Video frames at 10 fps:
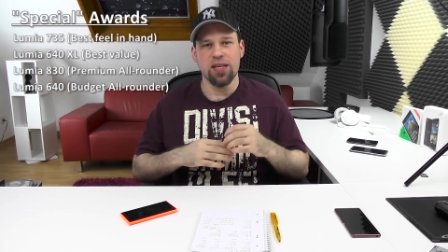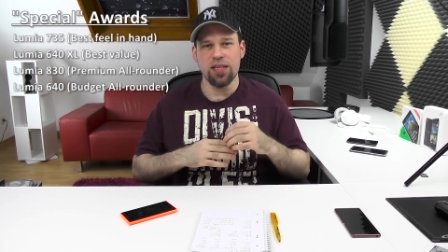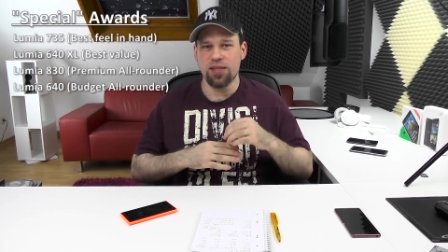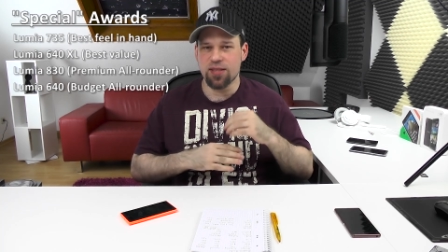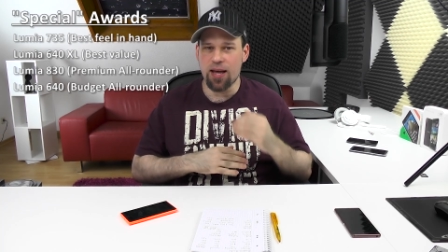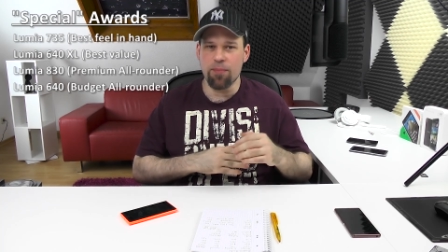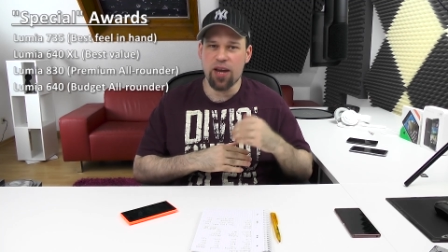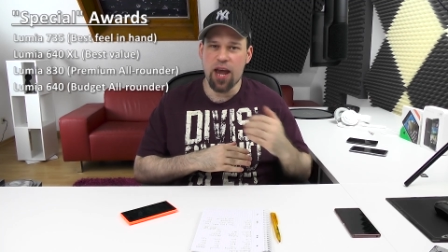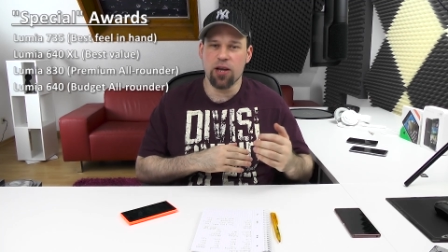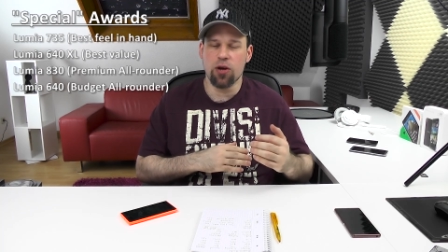in some
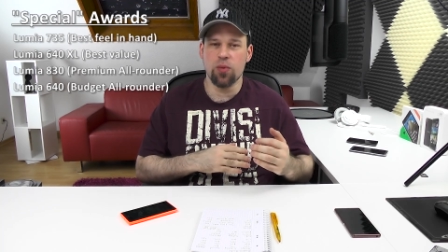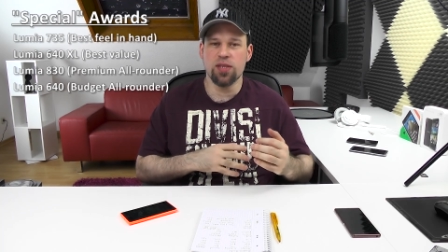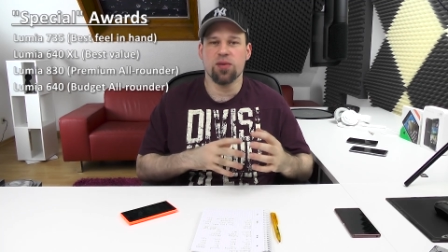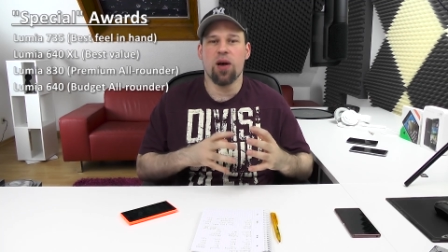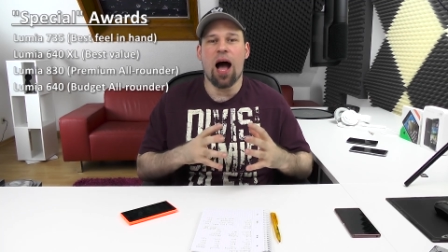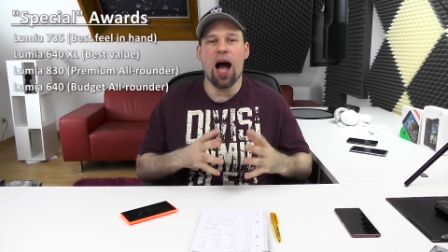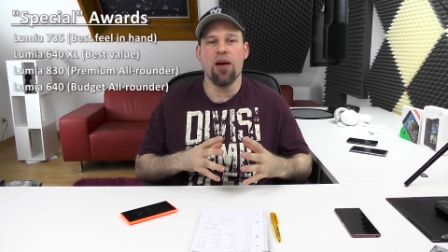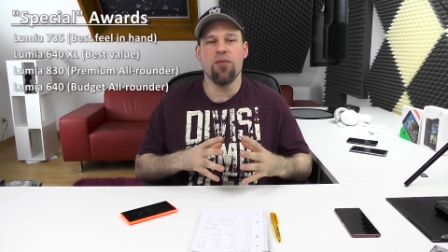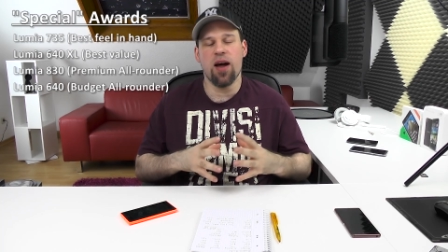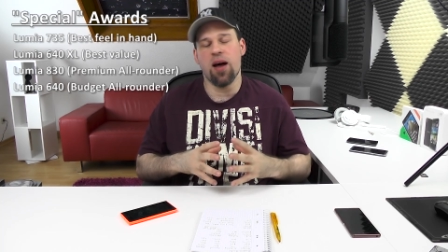categories,
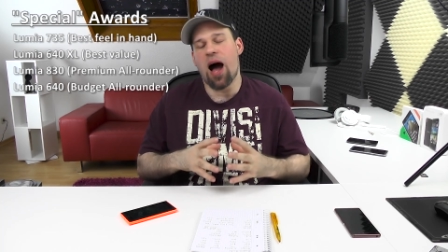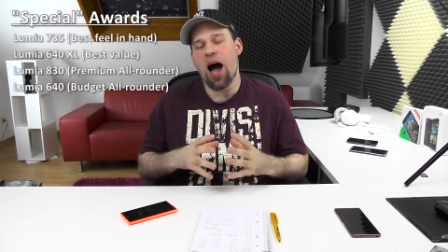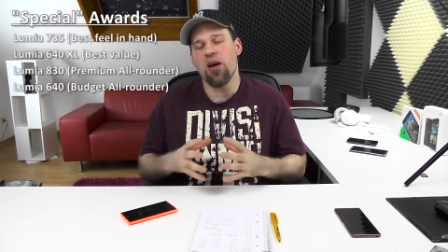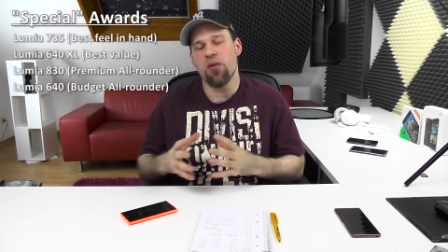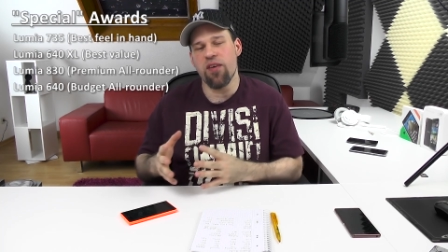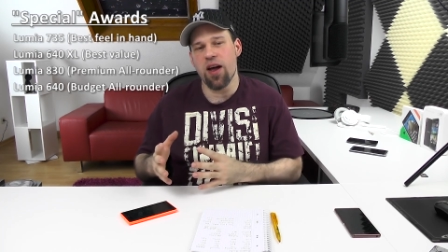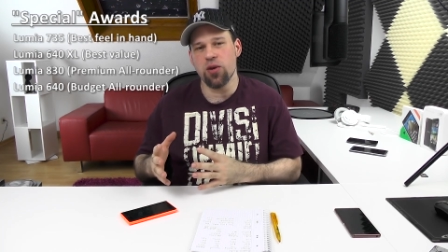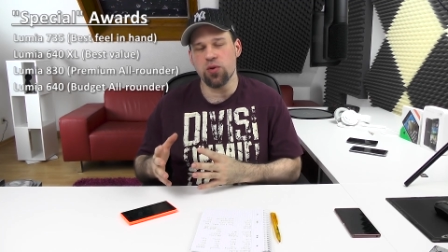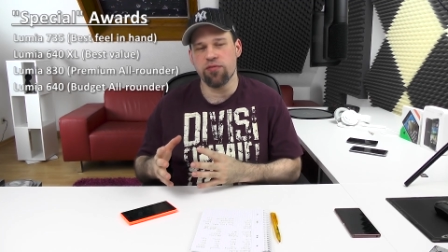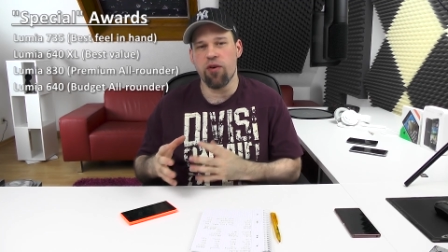higher
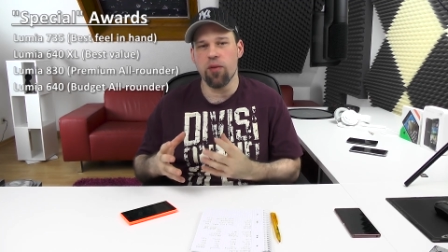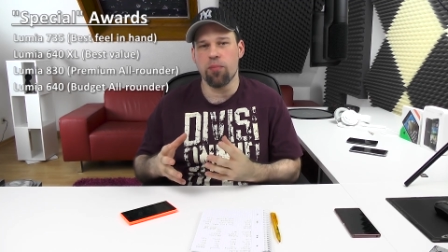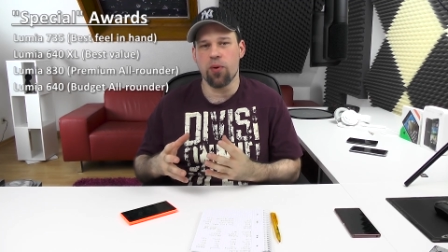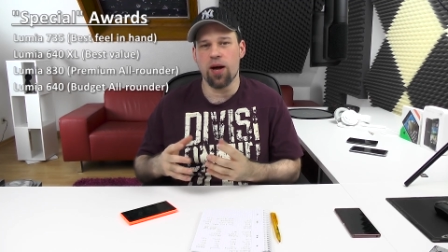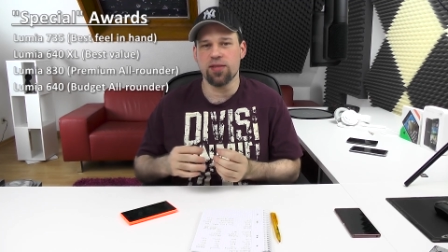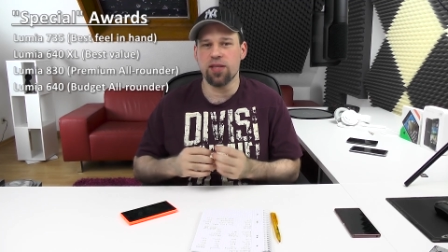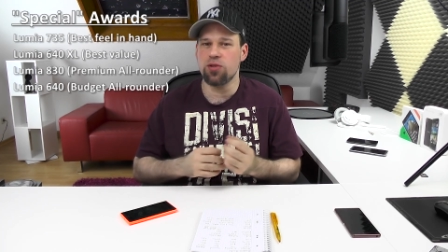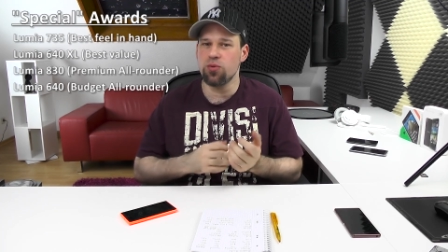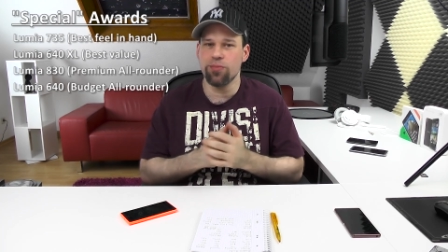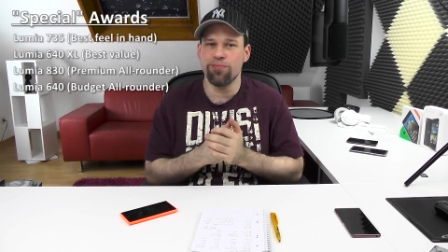values for the price
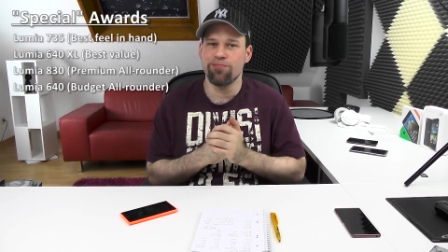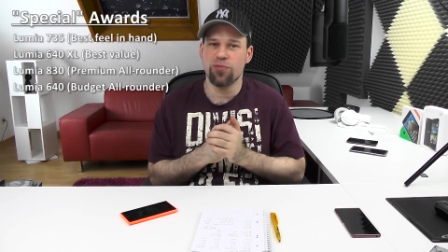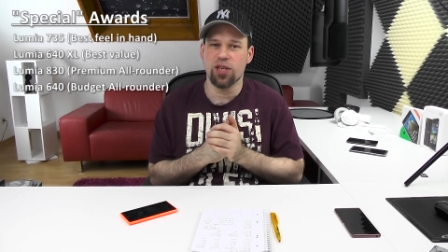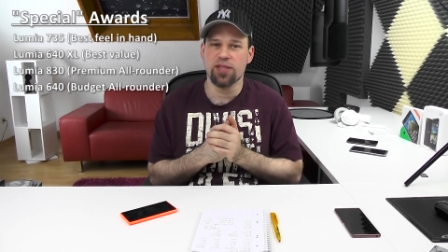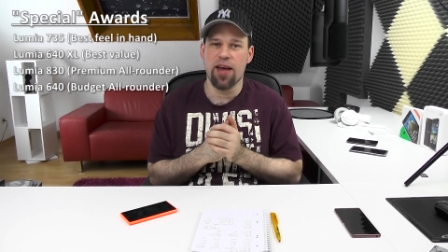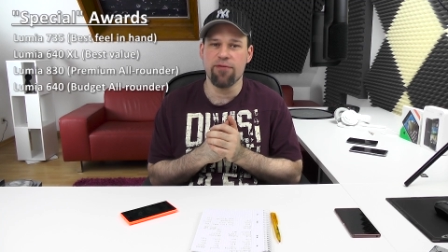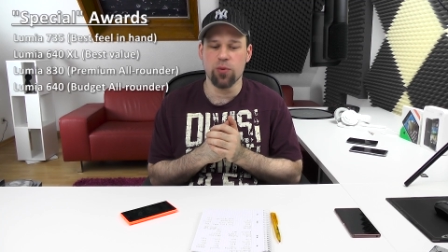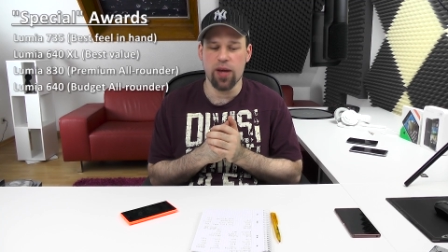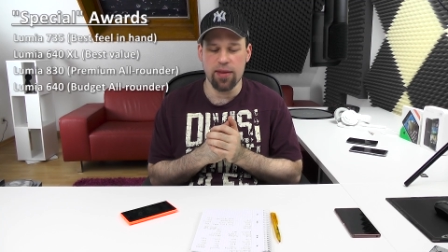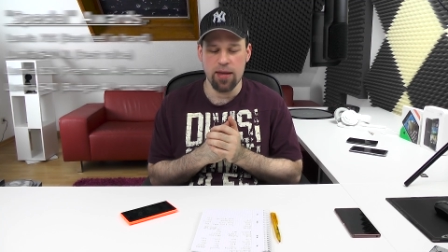that you just have to
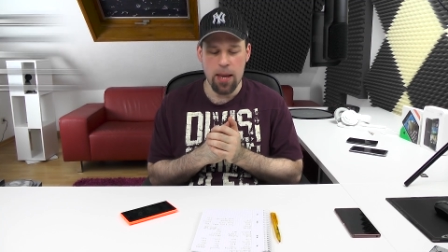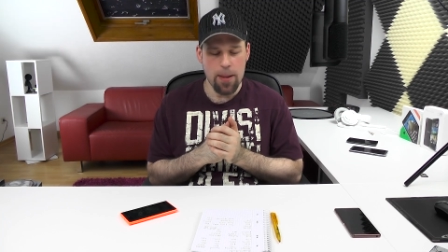get.